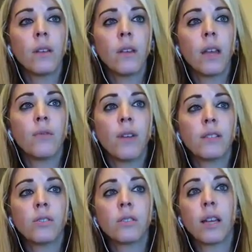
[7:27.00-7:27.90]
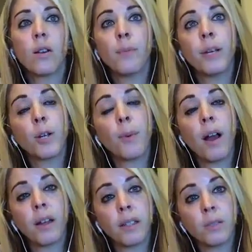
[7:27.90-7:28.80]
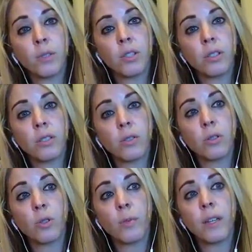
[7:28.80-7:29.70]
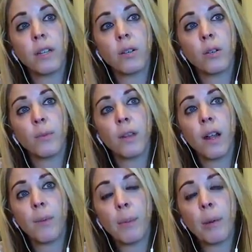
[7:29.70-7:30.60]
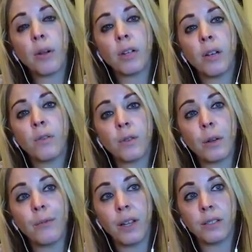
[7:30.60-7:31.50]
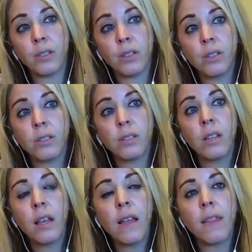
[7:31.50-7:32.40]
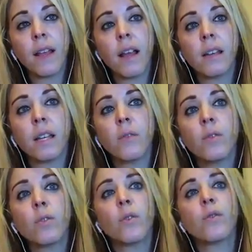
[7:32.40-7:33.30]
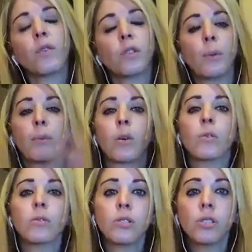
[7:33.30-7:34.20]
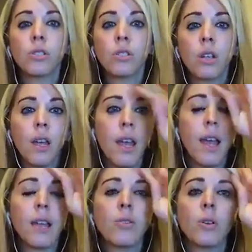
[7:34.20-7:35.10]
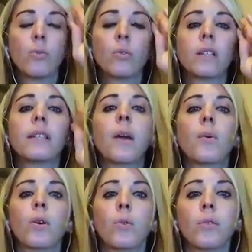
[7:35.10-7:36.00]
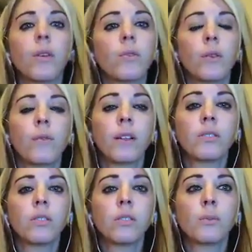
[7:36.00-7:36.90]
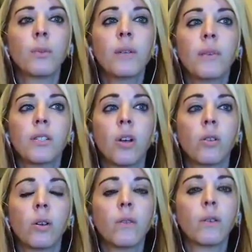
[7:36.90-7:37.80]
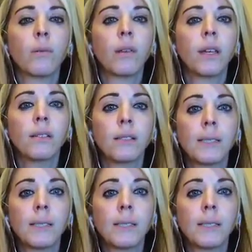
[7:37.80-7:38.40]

investors, like on Bigger Pockets, which is a social media group that I'm a part of for investors, they kind of give you the full approach, and you can really network with other investors pretty much all over the place.